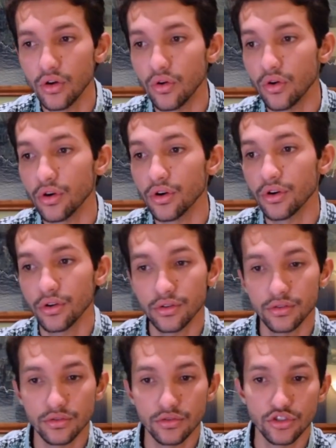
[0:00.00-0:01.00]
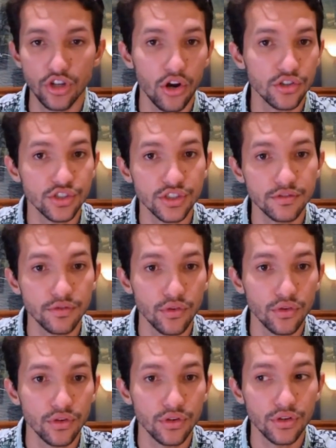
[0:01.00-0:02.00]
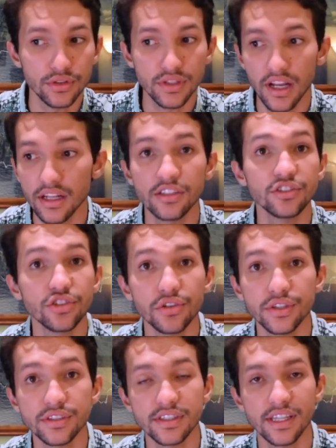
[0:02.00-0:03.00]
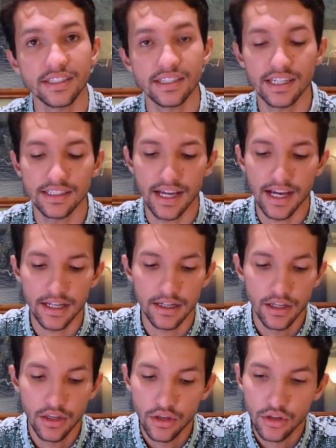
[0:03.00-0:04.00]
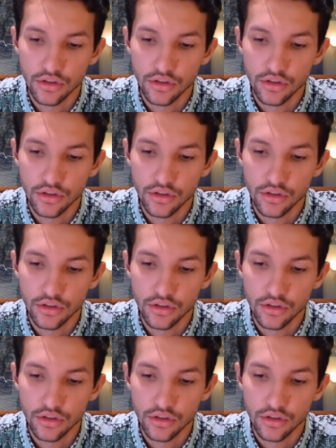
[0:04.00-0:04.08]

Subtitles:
or charges for title insurance, things like that.